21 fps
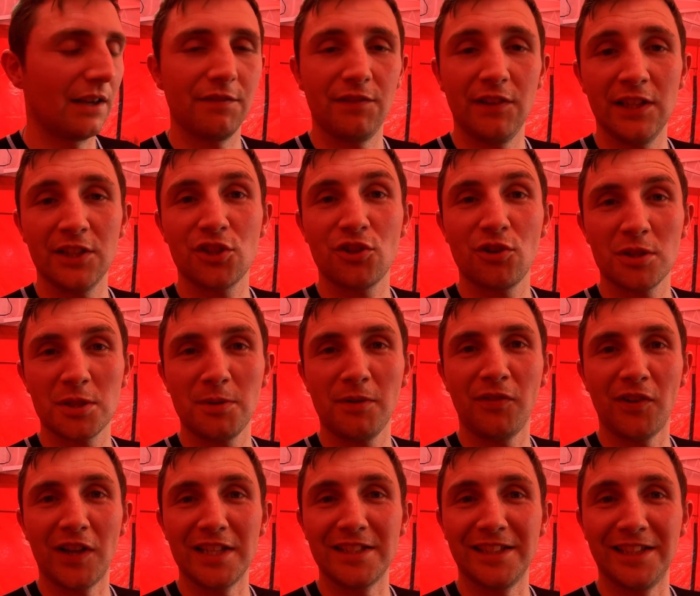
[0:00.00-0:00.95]
Fingers crossed we
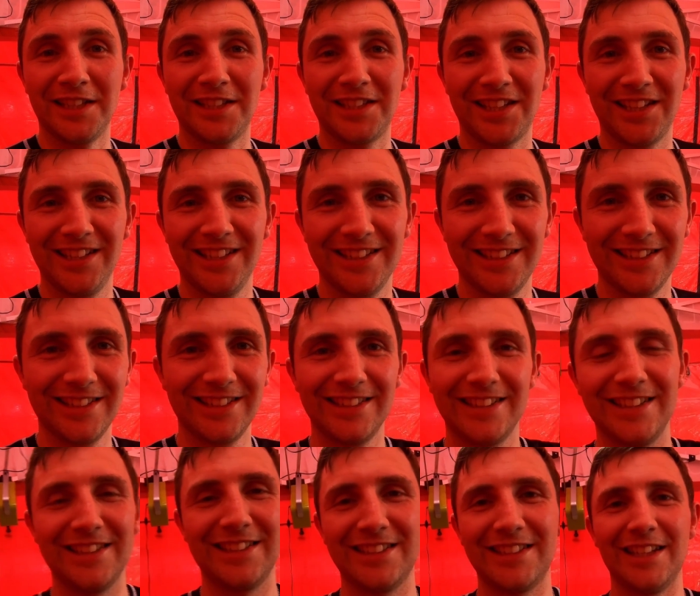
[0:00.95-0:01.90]
find it.
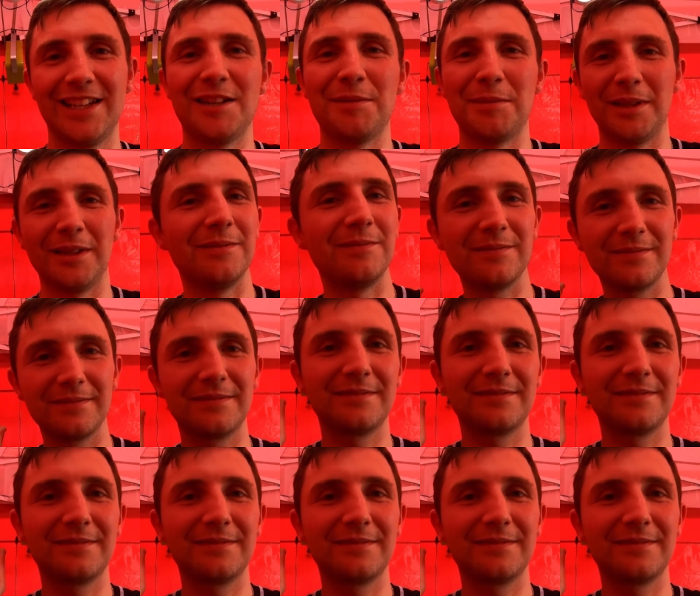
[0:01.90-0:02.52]
See you in a bit.